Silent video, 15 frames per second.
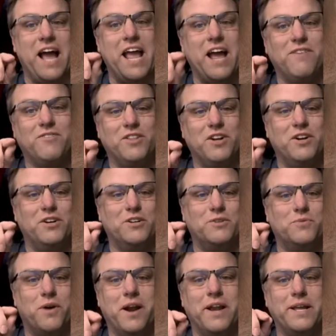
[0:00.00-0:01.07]
I have
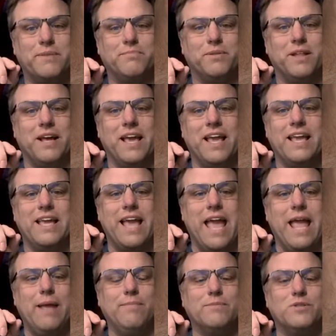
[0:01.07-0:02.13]
learned running and playing
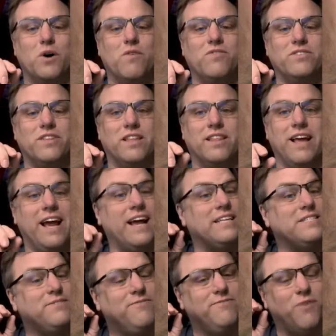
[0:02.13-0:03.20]
games over the
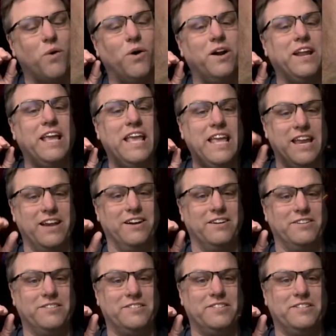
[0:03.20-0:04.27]
last forty
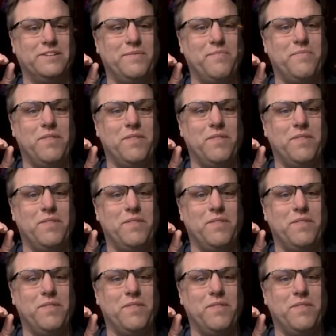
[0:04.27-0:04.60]
years.